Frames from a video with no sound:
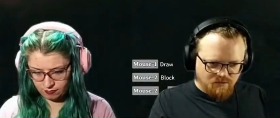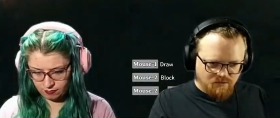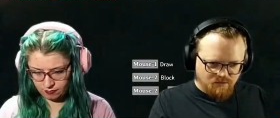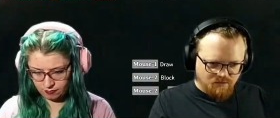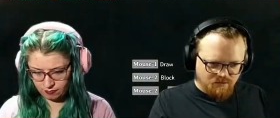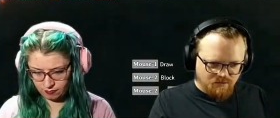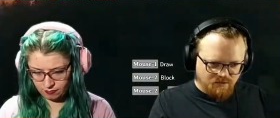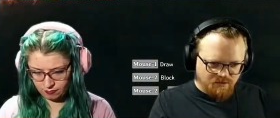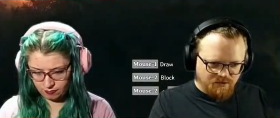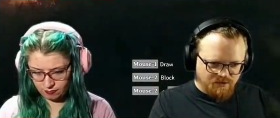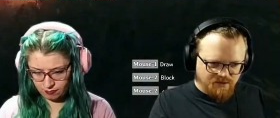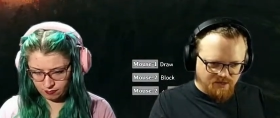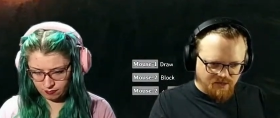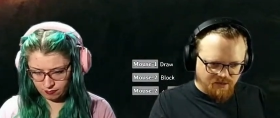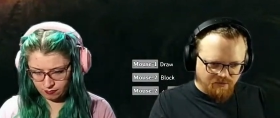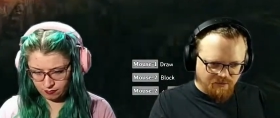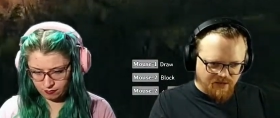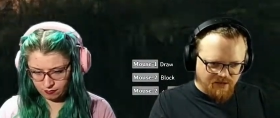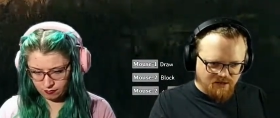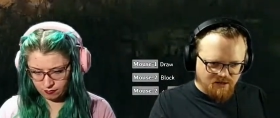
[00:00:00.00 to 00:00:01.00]
Speaker 1: We'll
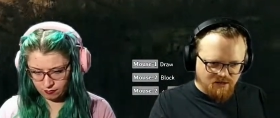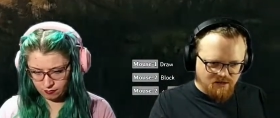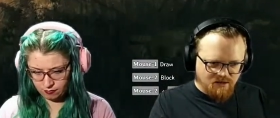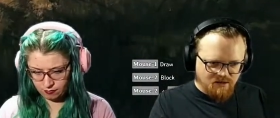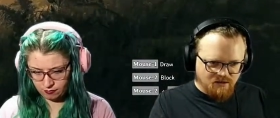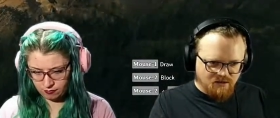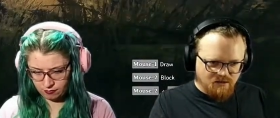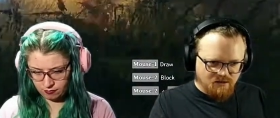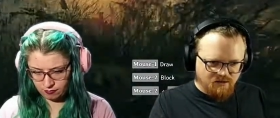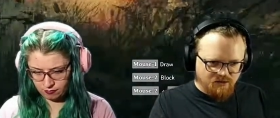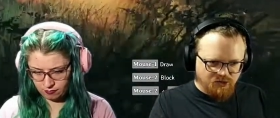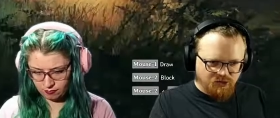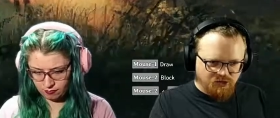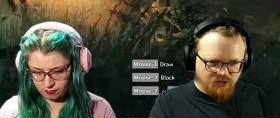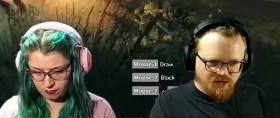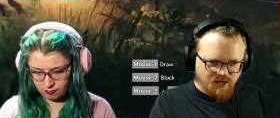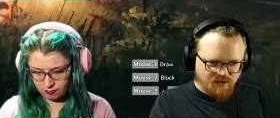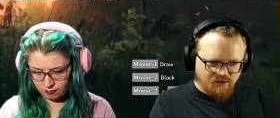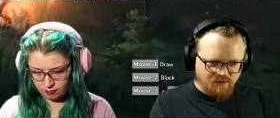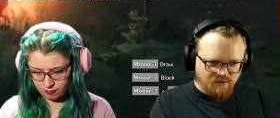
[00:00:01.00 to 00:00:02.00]
decorate our
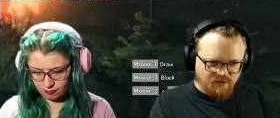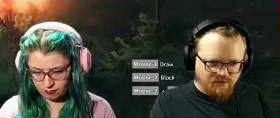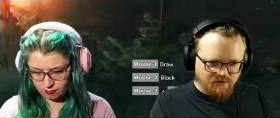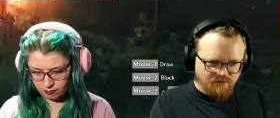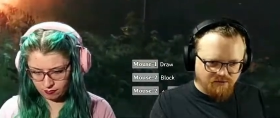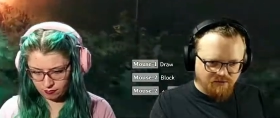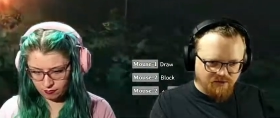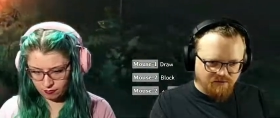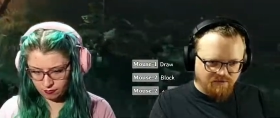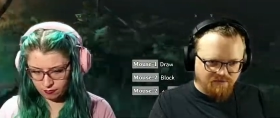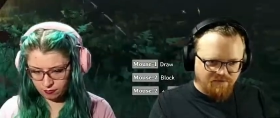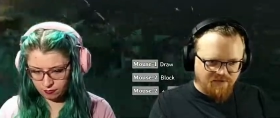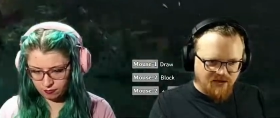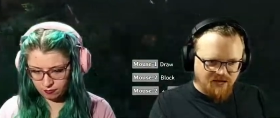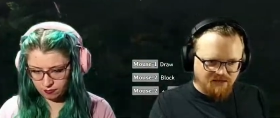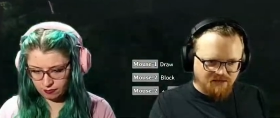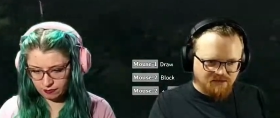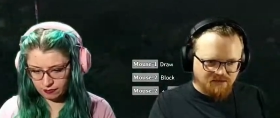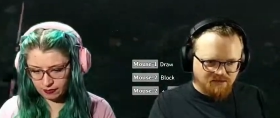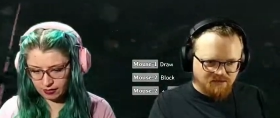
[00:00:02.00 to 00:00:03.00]
shack with your
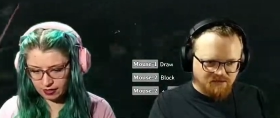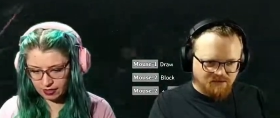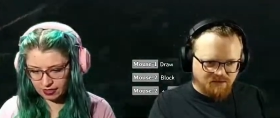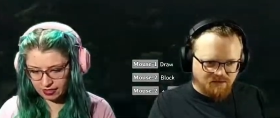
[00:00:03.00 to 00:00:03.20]
face.